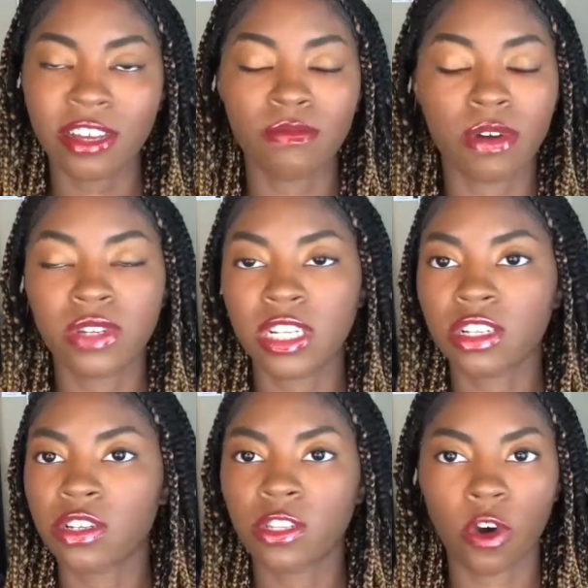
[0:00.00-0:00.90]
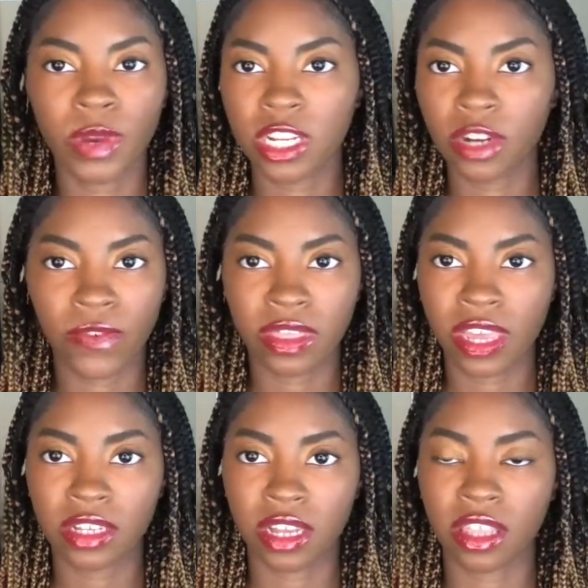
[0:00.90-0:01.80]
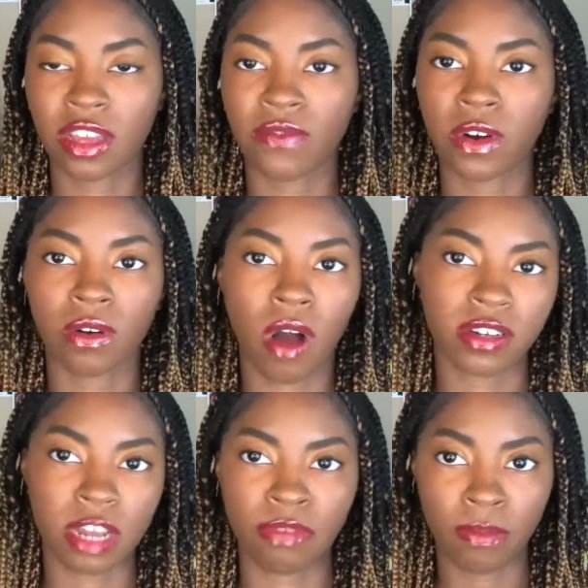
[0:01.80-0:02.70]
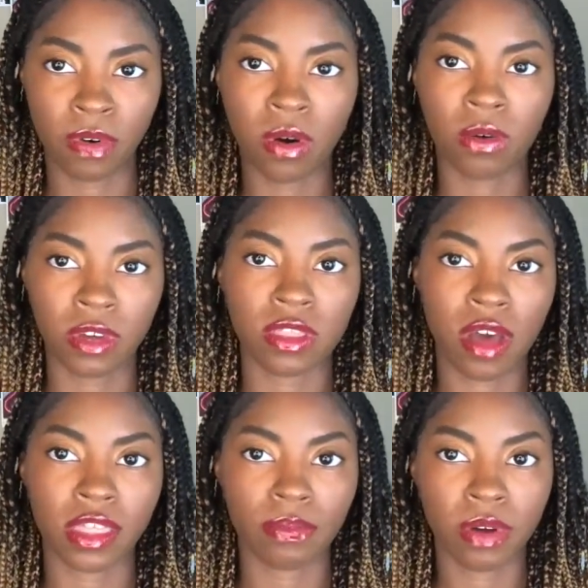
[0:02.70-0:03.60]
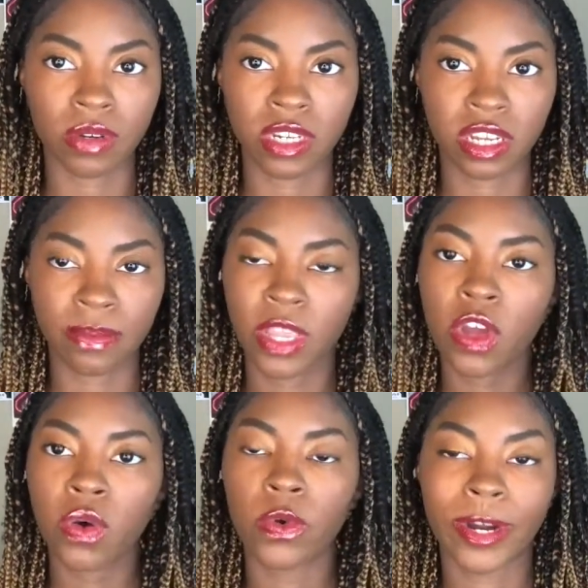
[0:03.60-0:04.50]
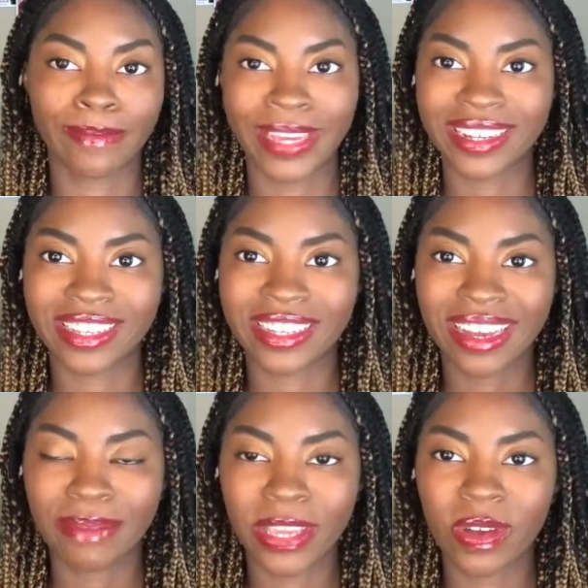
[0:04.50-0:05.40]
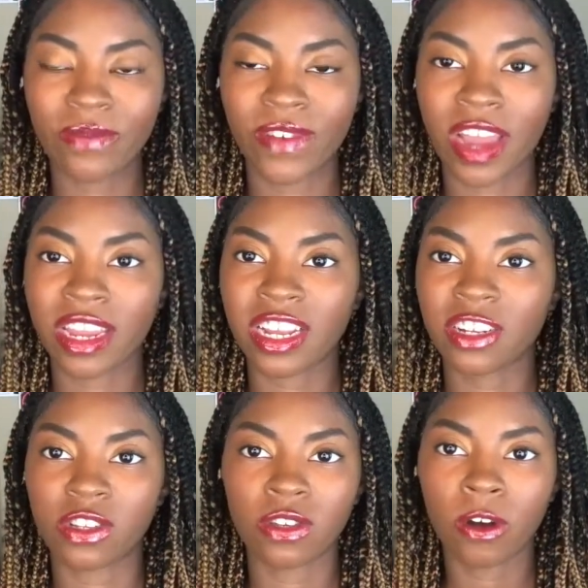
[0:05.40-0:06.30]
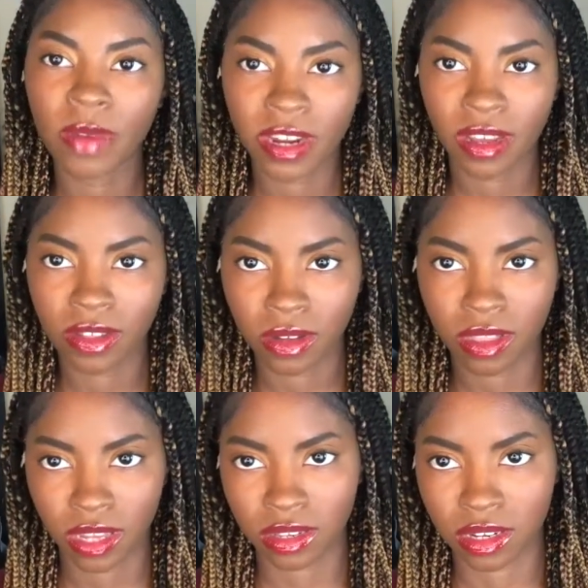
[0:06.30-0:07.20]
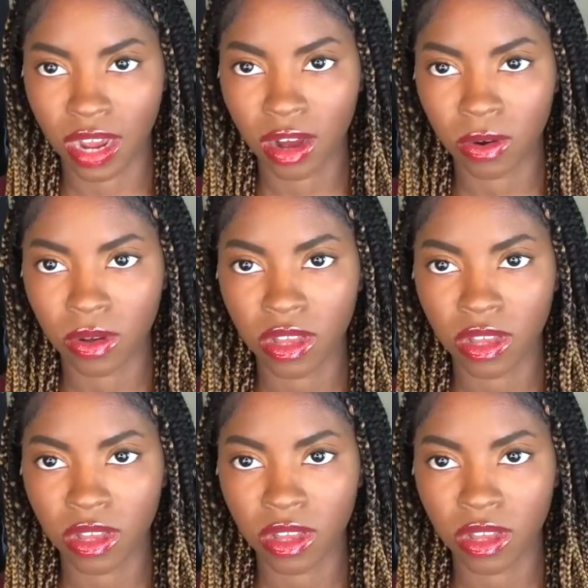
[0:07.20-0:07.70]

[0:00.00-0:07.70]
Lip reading: Protein is in so many different things. I think for a long time people only thought that protein were in meats, but you can find it in so many other things now.